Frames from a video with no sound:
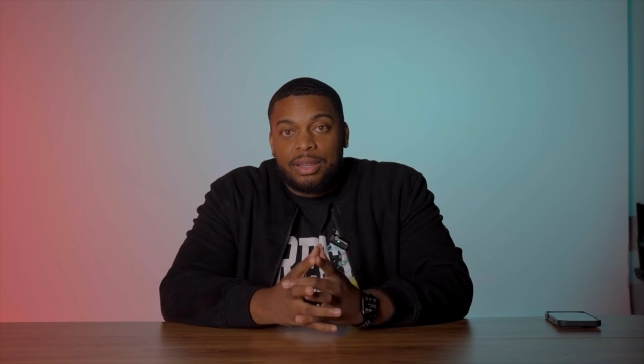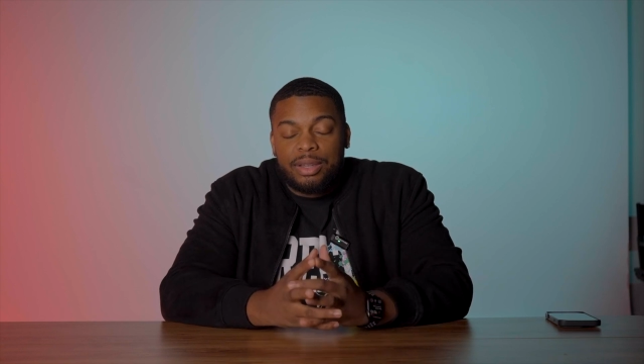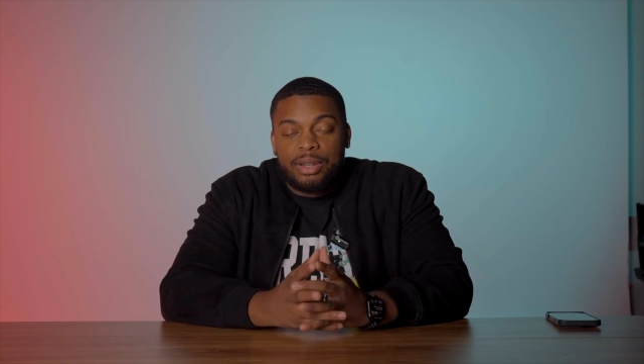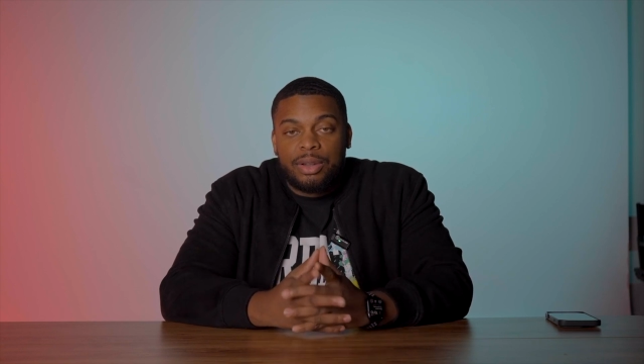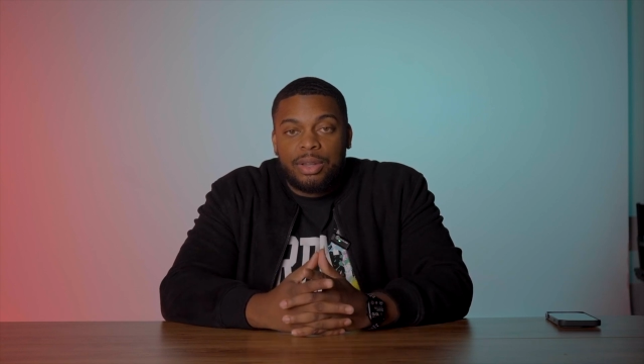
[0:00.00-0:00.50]

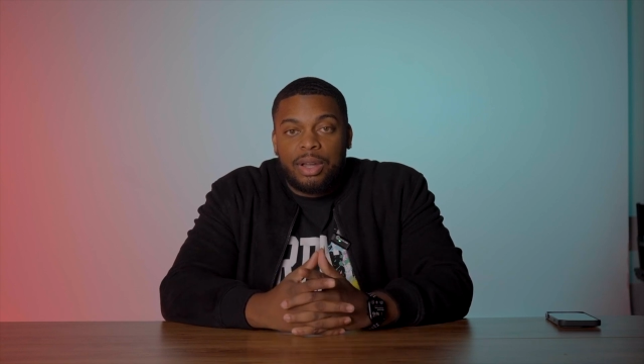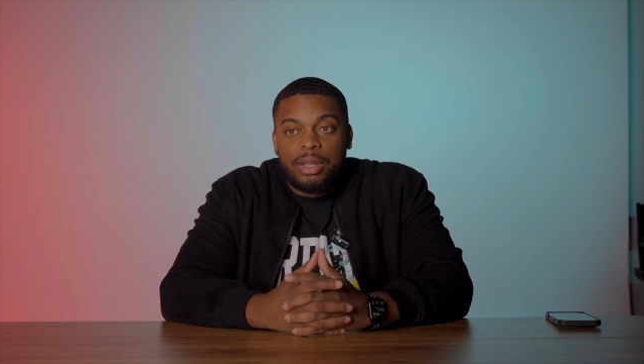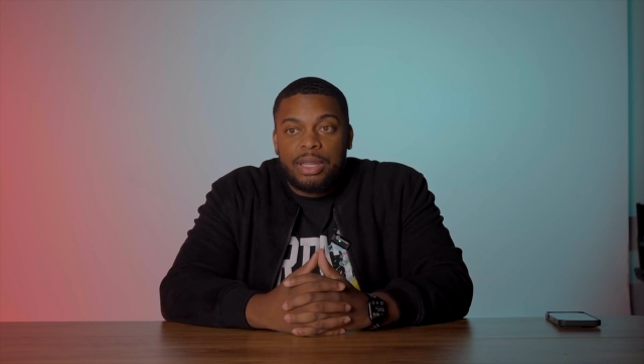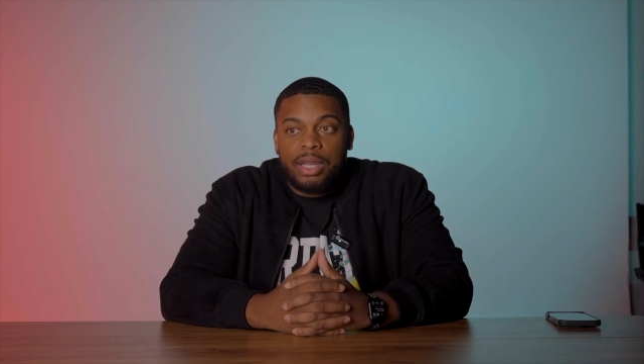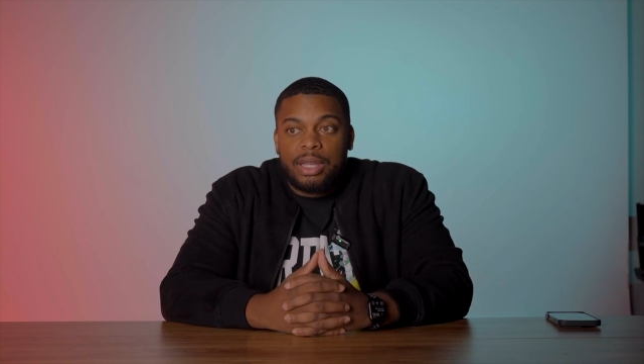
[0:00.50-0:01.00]
You know, the
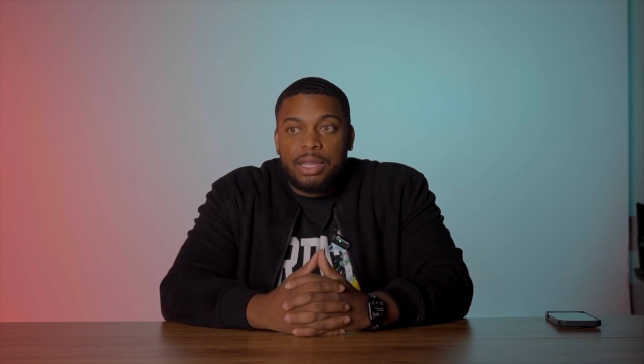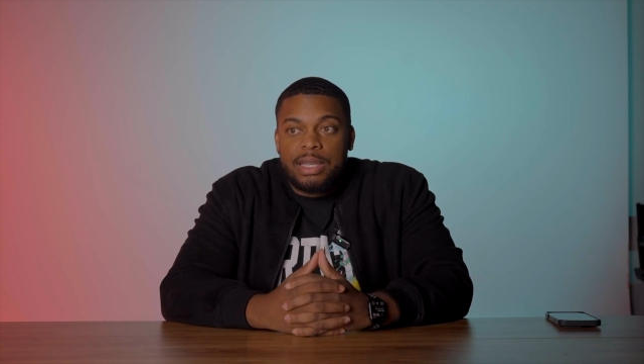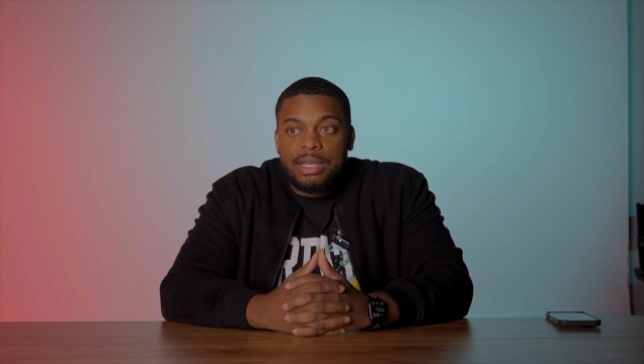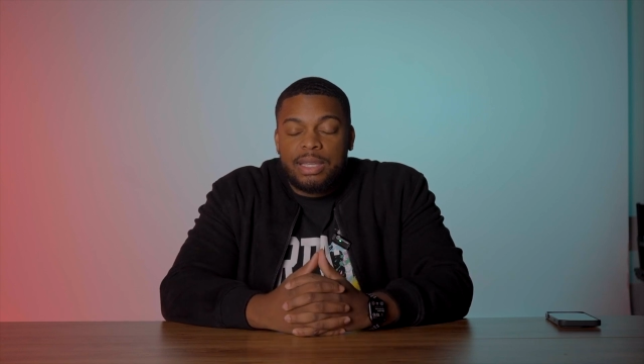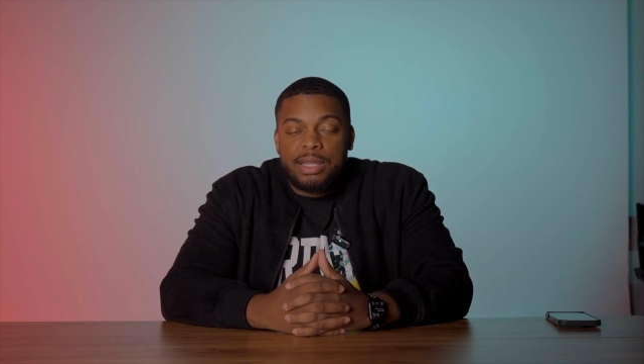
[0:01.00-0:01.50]
only thing
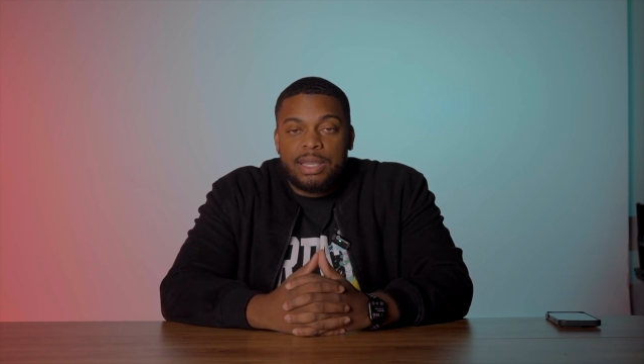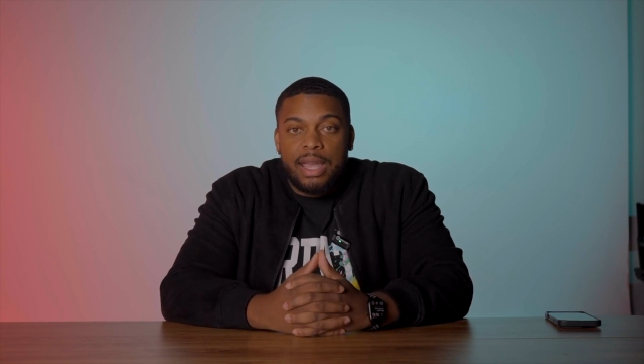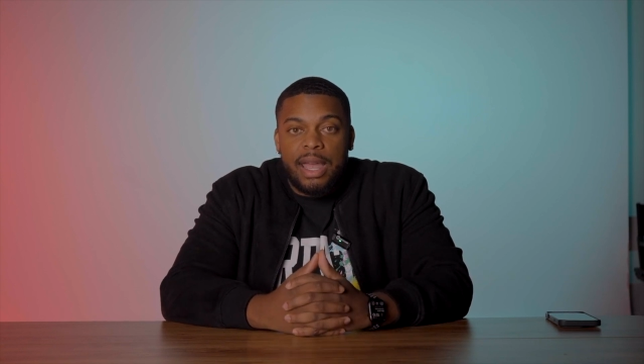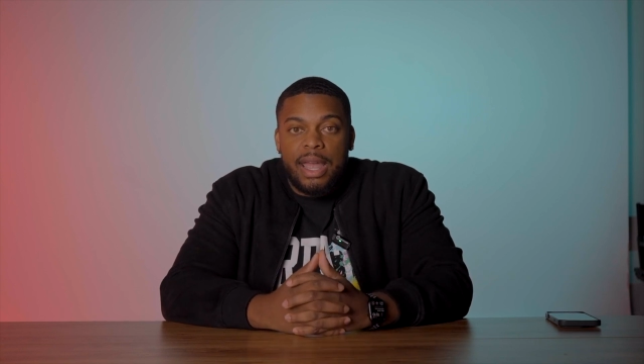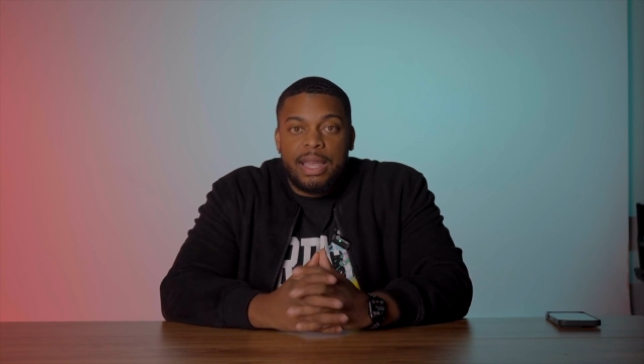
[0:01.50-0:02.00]
is
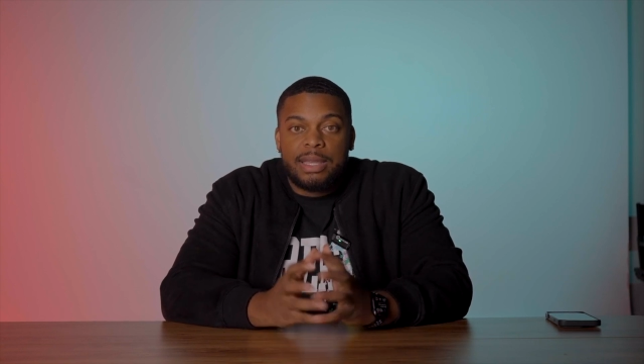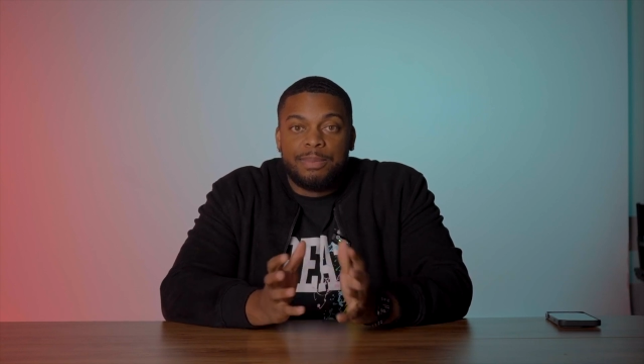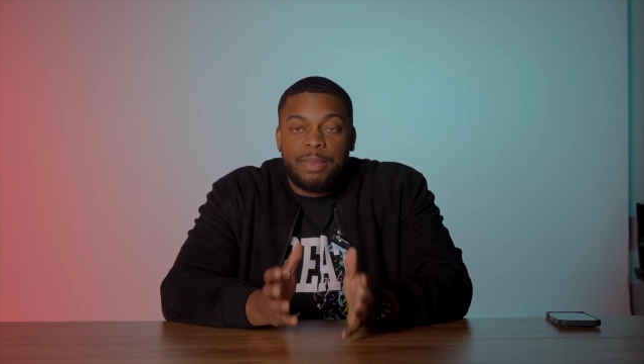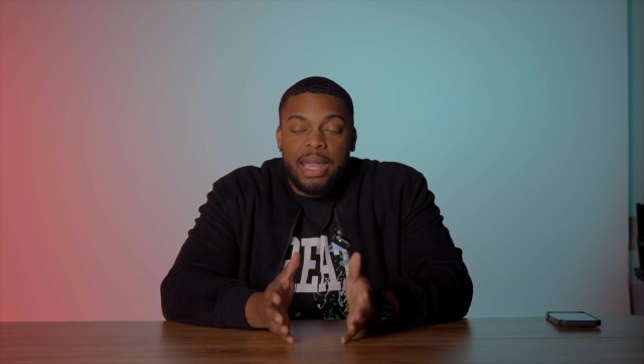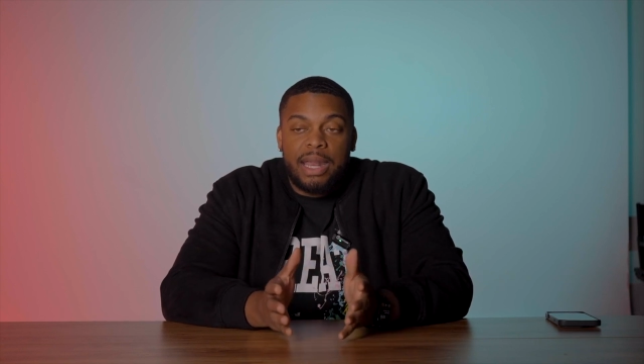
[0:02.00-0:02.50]
it's
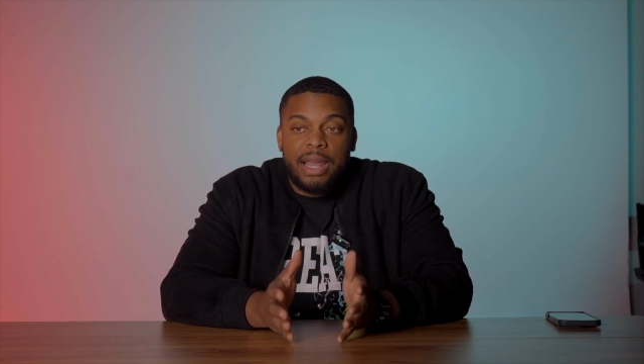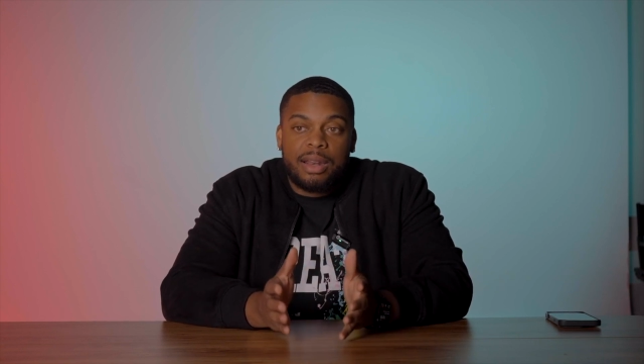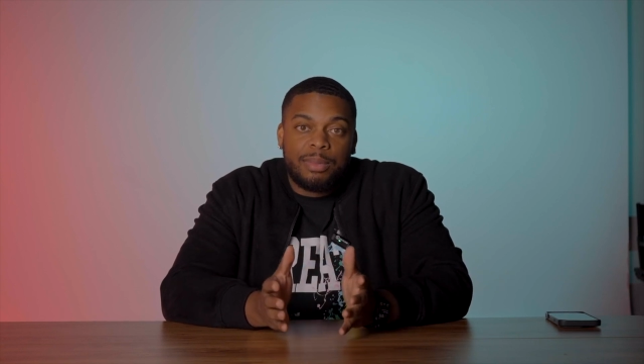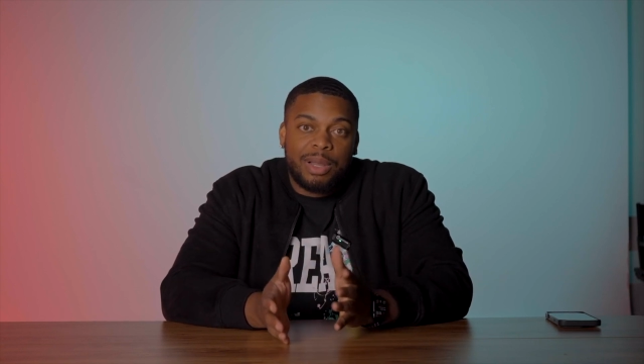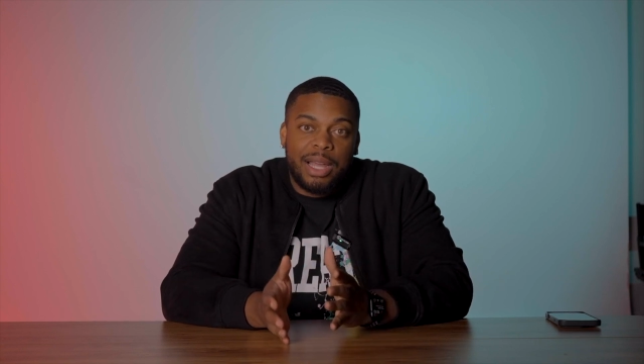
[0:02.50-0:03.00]
made
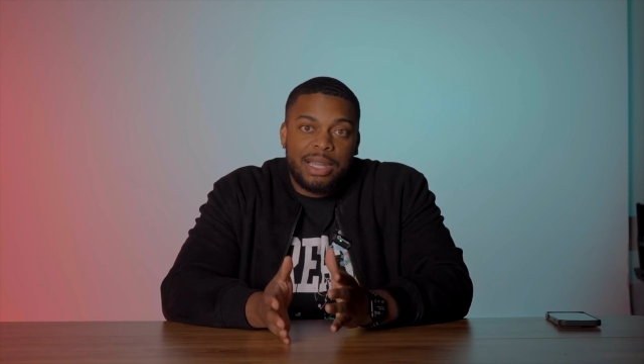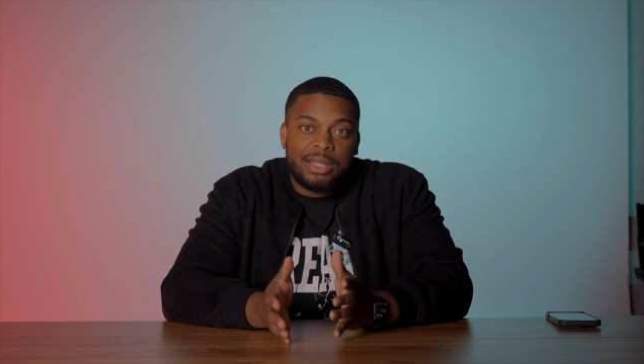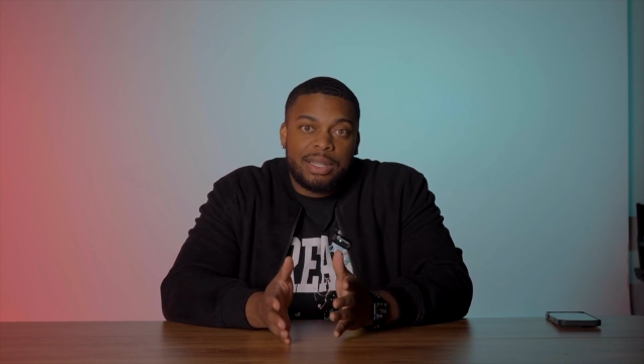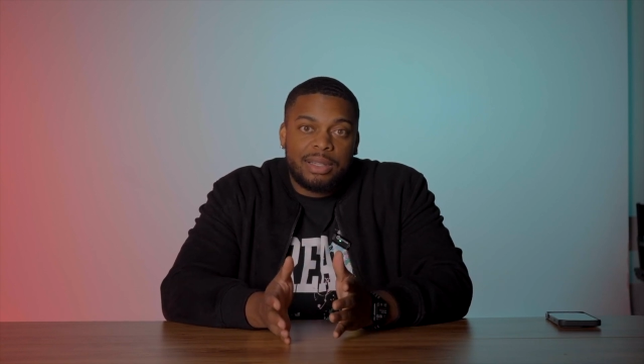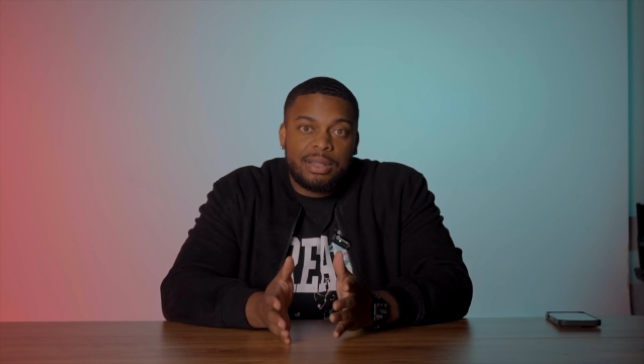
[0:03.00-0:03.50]
out of
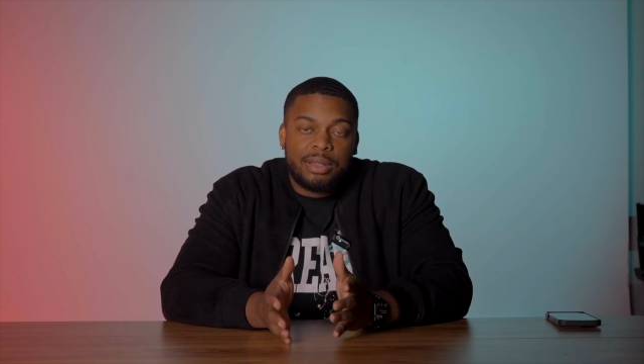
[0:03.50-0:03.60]
plastic,